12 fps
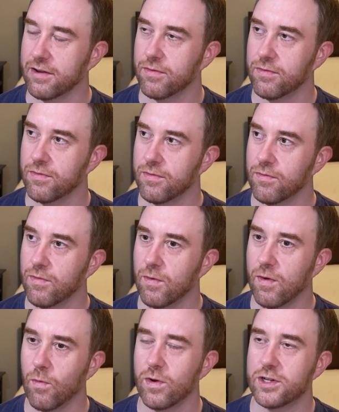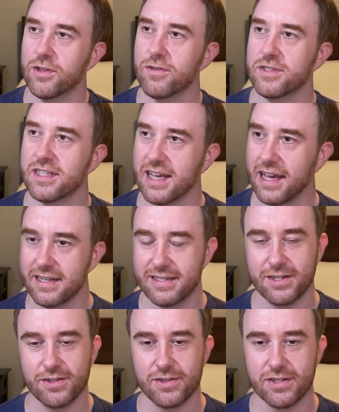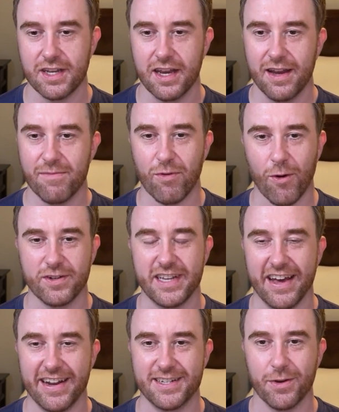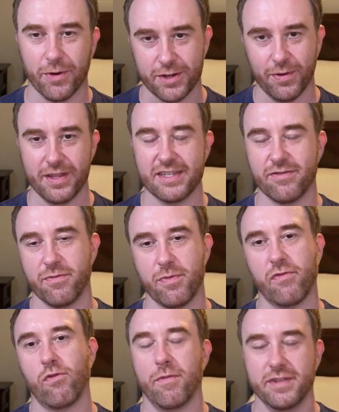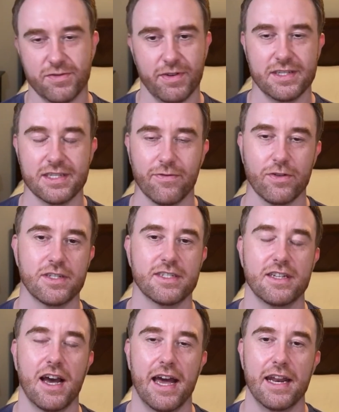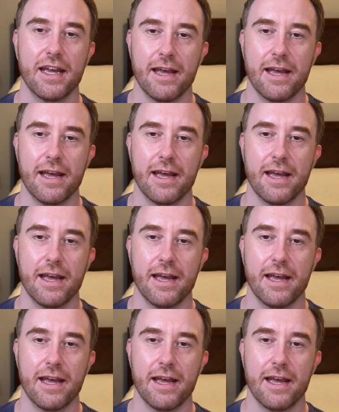which of those design decisions broke down into we're doing this for performance reasons versus not.